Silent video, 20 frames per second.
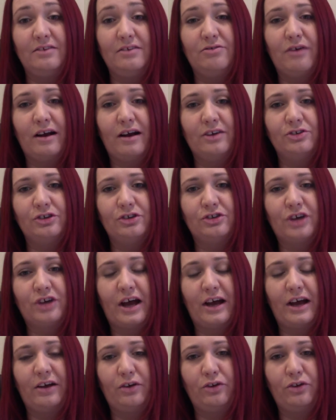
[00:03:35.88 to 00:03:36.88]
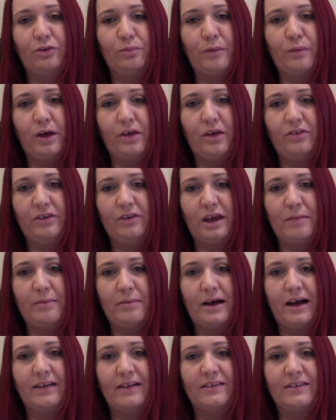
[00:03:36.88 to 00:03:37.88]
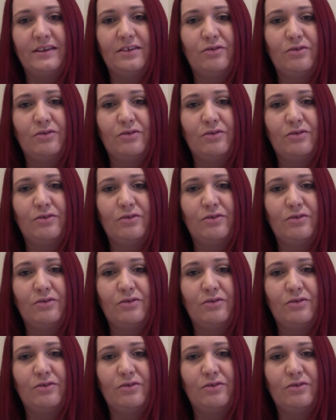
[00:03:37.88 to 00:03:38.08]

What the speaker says: crash a child's birthday party.